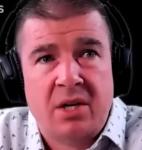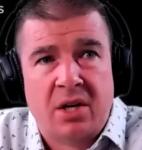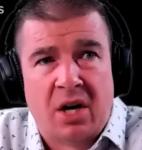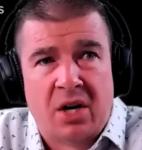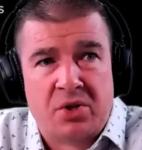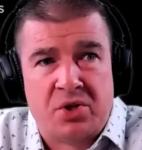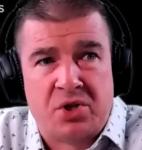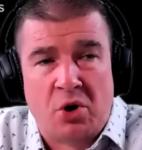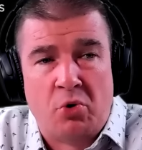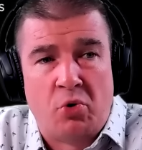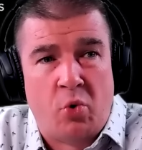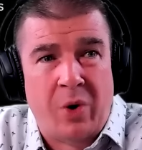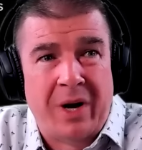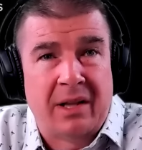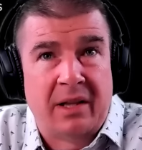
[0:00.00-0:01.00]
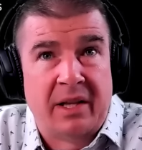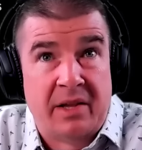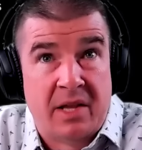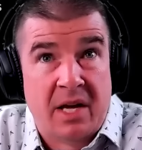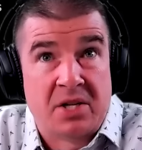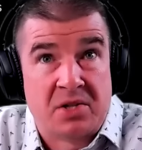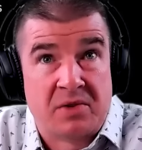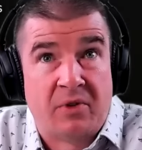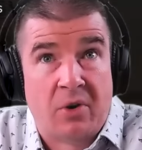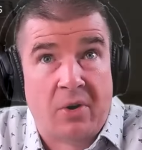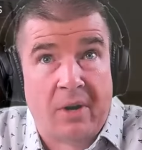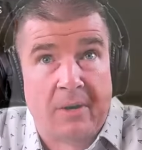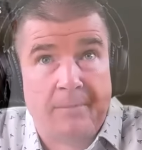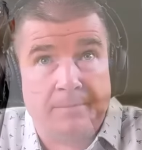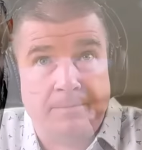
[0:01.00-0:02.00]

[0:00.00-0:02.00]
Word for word: uh, so quickly thus far?